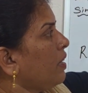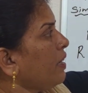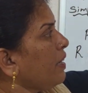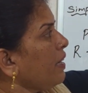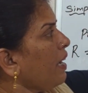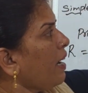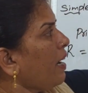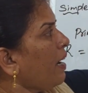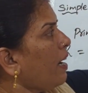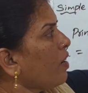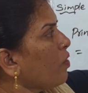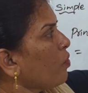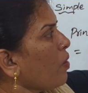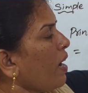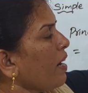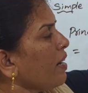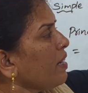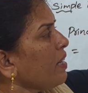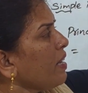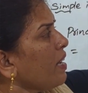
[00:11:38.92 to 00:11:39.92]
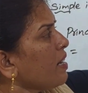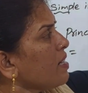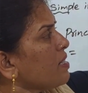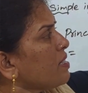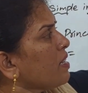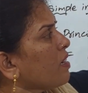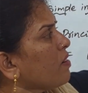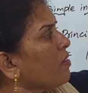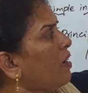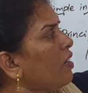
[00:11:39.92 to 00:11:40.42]
Here 1 year
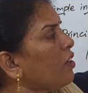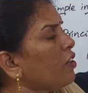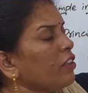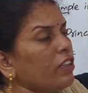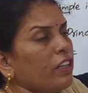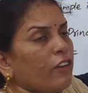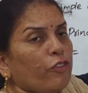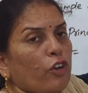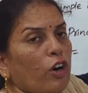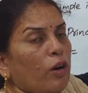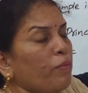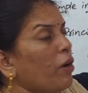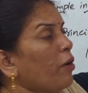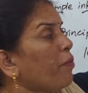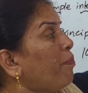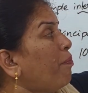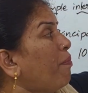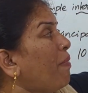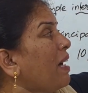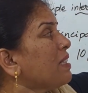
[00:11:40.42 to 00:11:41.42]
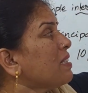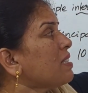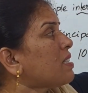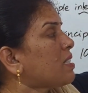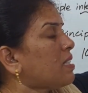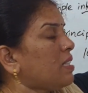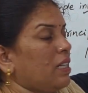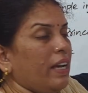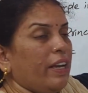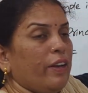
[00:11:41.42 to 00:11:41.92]
is equal to in the form of
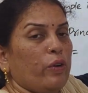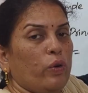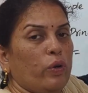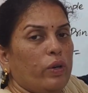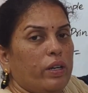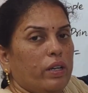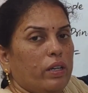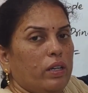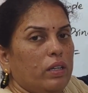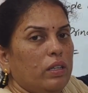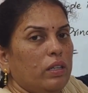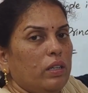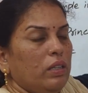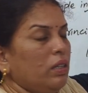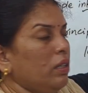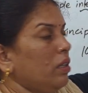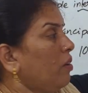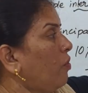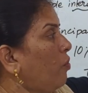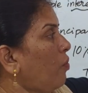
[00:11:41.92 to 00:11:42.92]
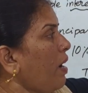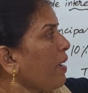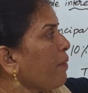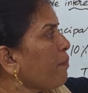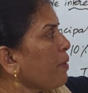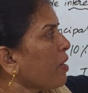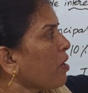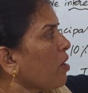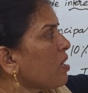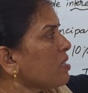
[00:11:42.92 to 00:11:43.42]
months I wrote. Why?
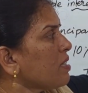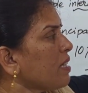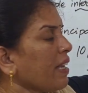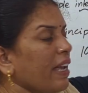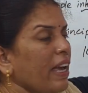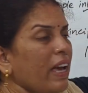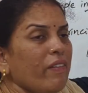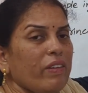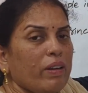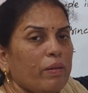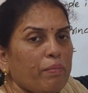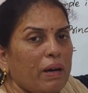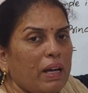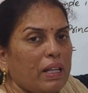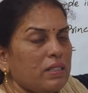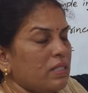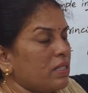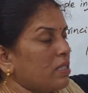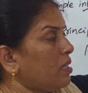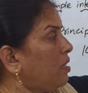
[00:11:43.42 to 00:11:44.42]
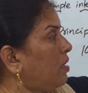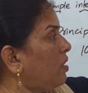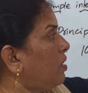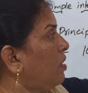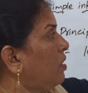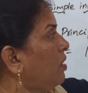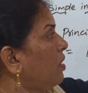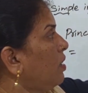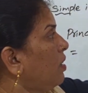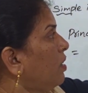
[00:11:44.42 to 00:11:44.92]
Because they gave in months.
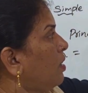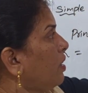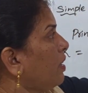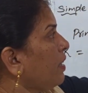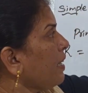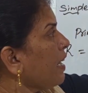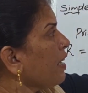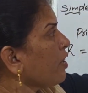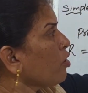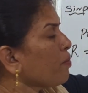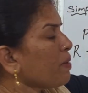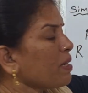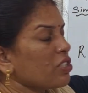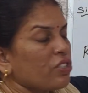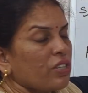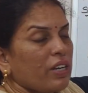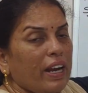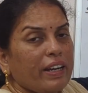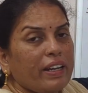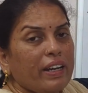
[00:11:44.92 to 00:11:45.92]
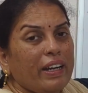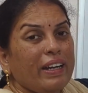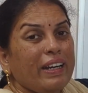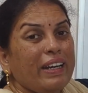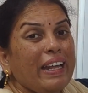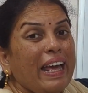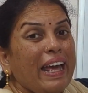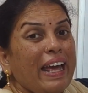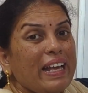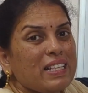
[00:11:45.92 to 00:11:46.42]
Here you must write in
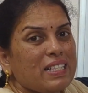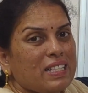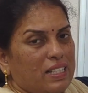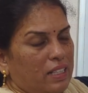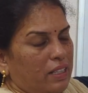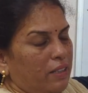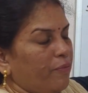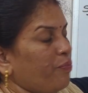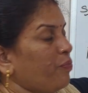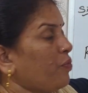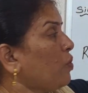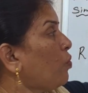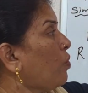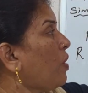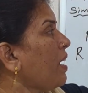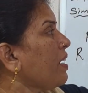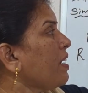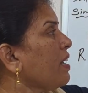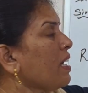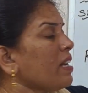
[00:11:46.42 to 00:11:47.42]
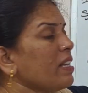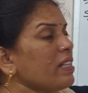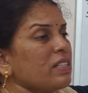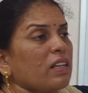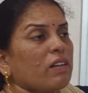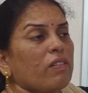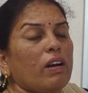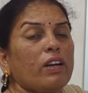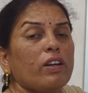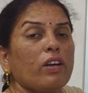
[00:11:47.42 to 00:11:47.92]
days. 1 year is
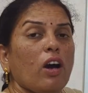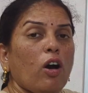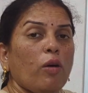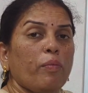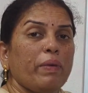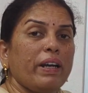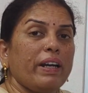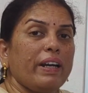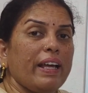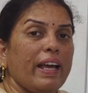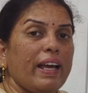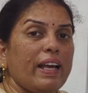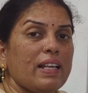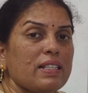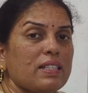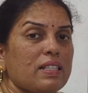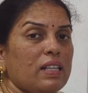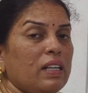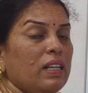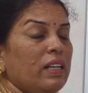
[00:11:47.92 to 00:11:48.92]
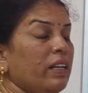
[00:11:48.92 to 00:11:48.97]
equal to how many days?